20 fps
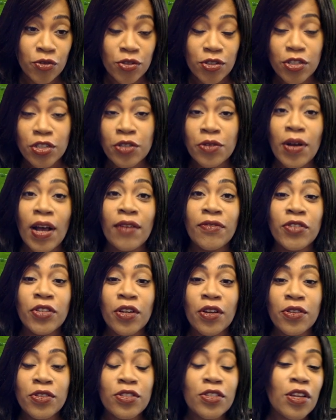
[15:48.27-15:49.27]
So you'll have to
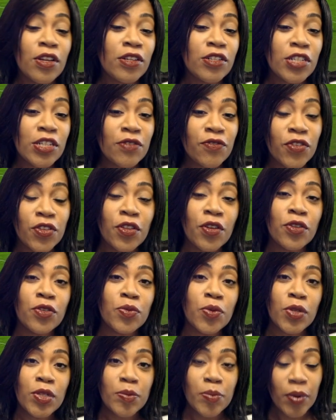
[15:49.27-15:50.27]
go searching for those
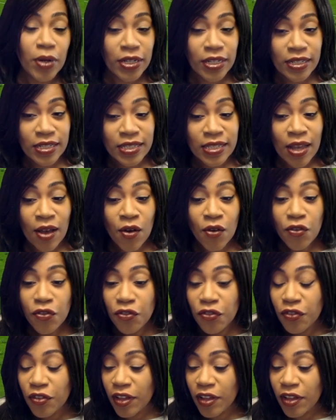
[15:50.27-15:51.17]
ones by yourself.